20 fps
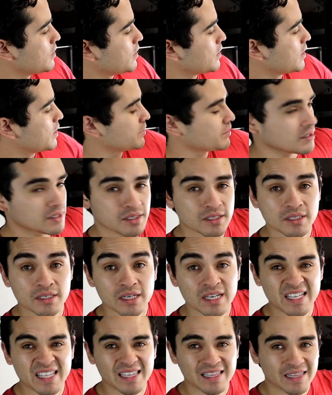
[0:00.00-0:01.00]
I got
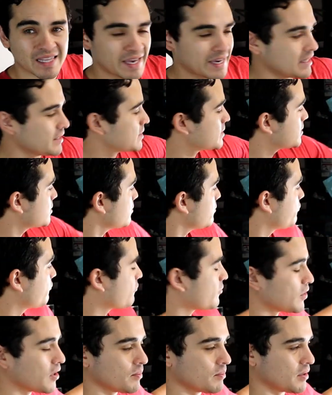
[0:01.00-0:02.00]
these lights
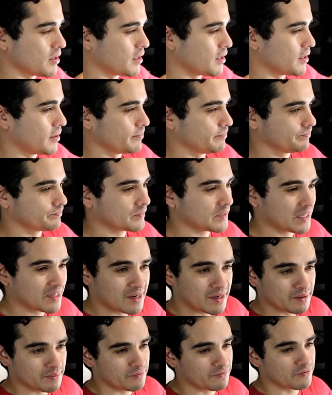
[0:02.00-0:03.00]
from I
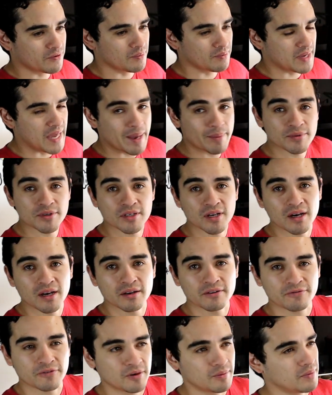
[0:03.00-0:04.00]
got them from
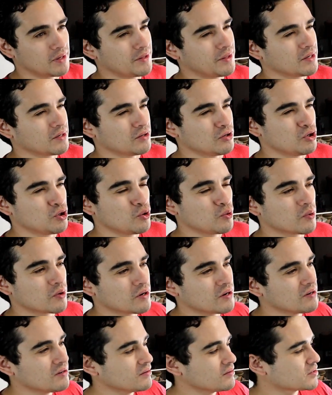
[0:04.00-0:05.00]
Amazon, from I think
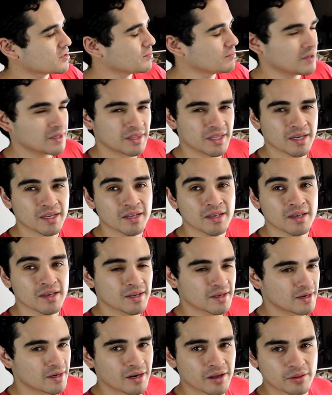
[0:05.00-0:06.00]
Newer, something like that.
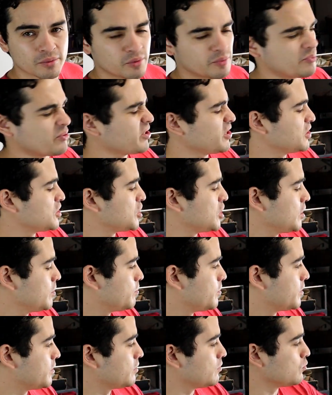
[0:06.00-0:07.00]
They're pretty
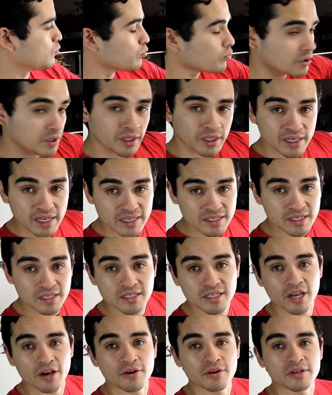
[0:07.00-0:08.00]
cheap, but really
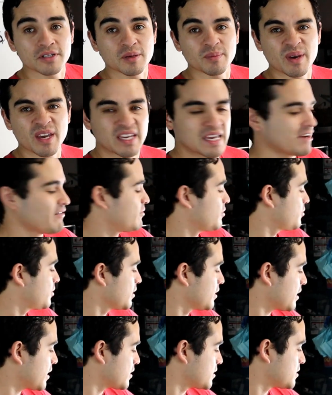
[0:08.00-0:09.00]
necessary to make
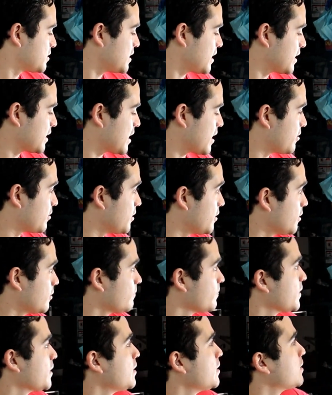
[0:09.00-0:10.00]
everything kind of stand out here.
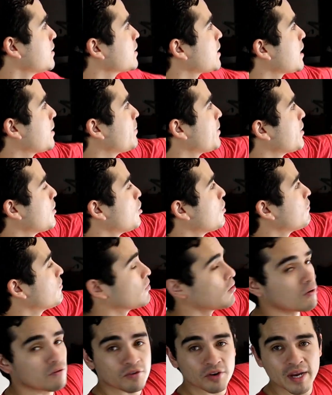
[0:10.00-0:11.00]
Got my
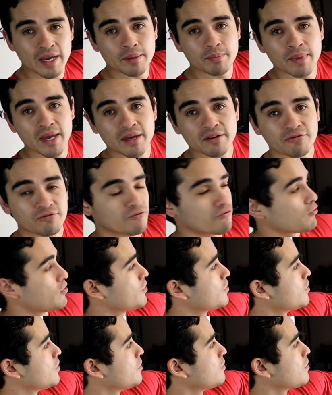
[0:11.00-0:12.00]
overhead
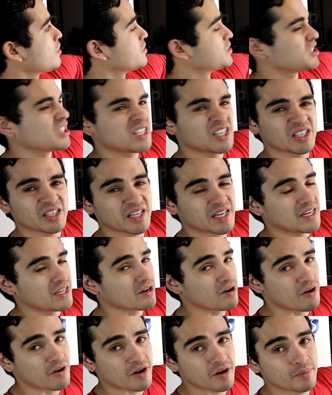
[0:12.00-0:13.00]
Manfrotto
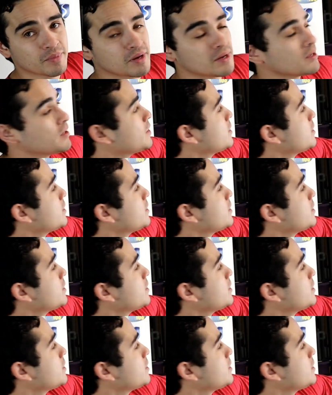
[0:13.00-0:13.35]
articulating arm,